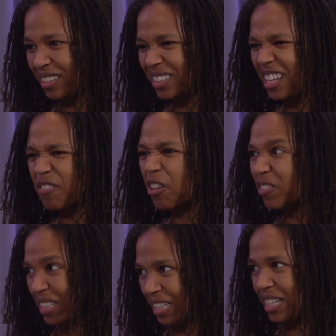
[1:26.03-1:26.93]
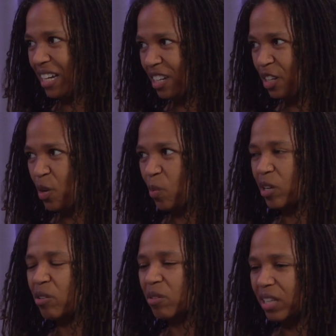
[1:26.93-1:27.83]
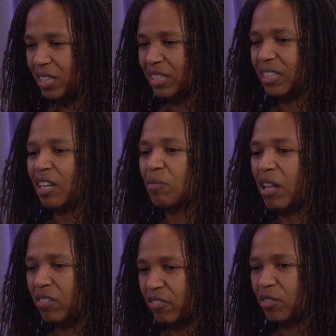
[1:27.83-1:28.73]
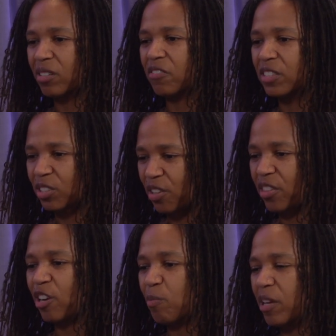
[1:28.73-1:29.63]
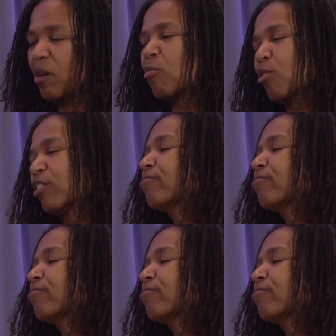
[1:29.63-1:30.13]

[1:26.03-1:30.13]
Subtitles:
Things like vulvodynia, where you really need to get pelvic floor physical therapy on board.